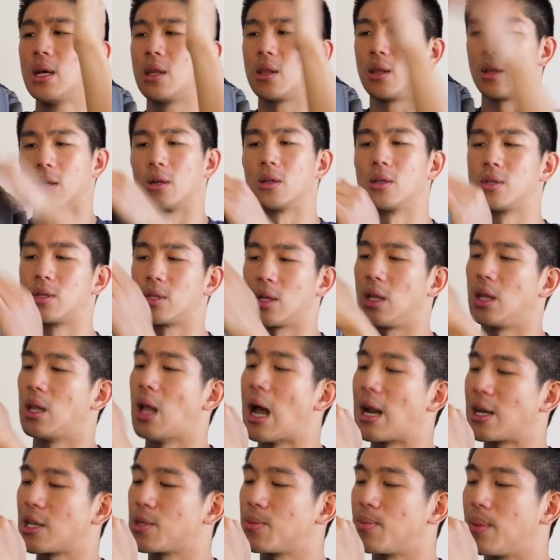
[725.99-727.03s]
There's a
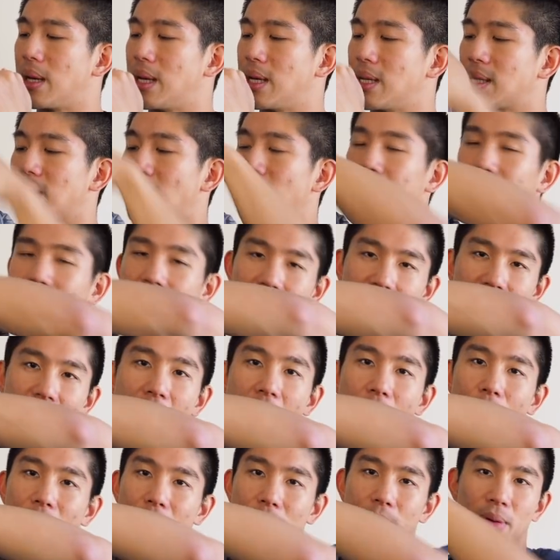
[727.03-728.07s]
lot of space. Up at the
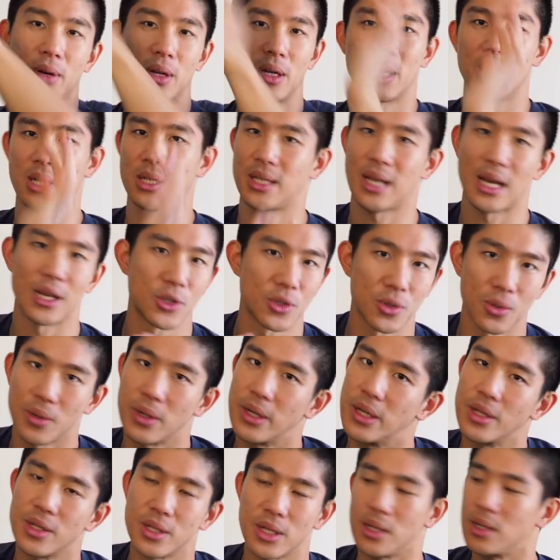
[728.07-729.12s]
top, I put
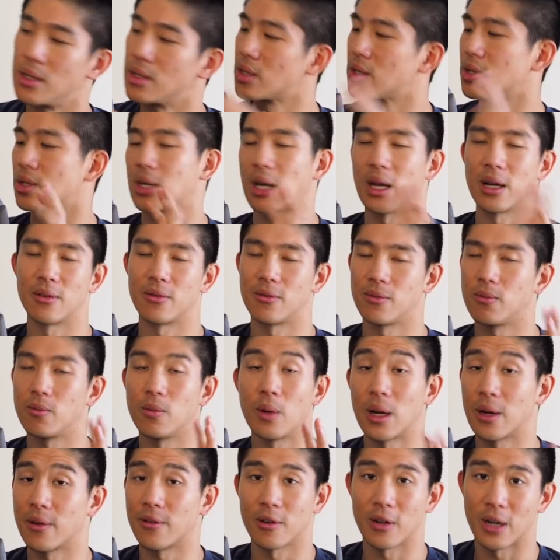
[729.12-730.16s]
accessories and just kind of
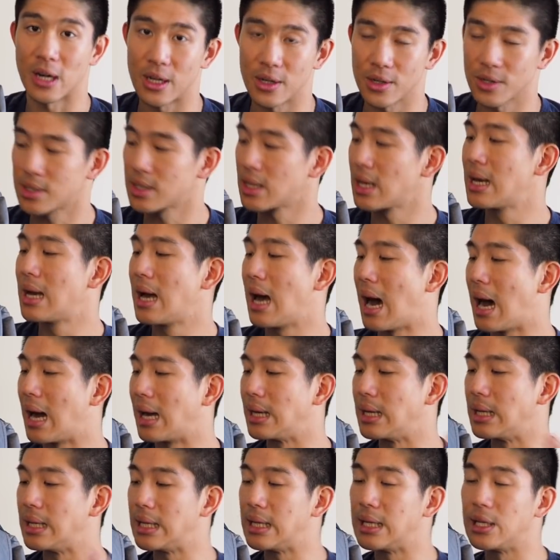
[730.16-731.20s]
whatever else
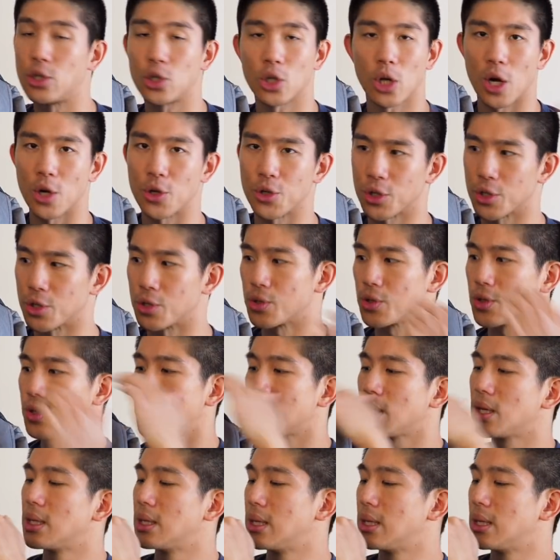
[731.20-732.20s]
I need, chargers.